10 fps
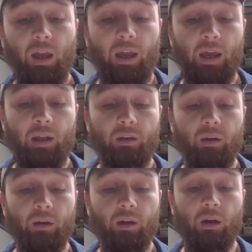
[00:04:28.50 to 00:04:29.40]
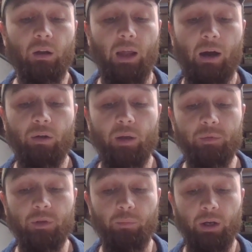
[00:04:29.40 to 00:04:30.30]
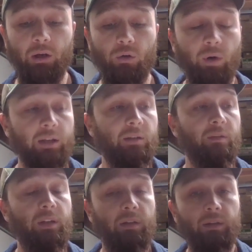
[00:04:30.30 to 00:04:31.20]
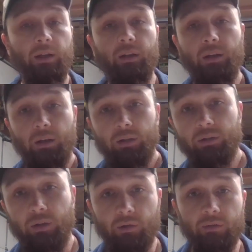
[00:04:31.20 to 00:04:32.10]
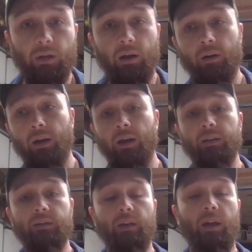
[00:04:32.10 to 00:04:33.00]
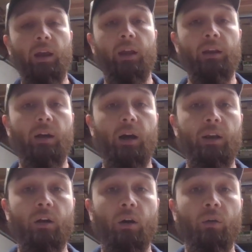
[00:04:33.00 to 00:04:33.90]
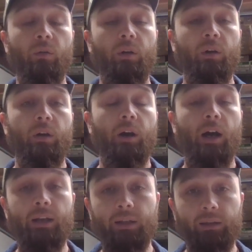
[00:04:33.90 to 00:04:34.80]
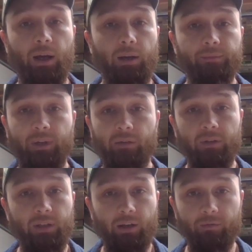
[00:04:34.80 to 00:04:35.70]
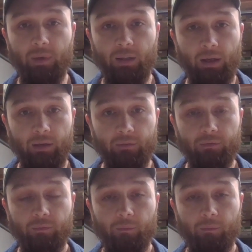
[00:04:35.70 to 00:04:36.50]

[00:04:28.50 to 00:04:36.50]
and allow him to bring corrective healing to those areas. And I know I need that every day of my life.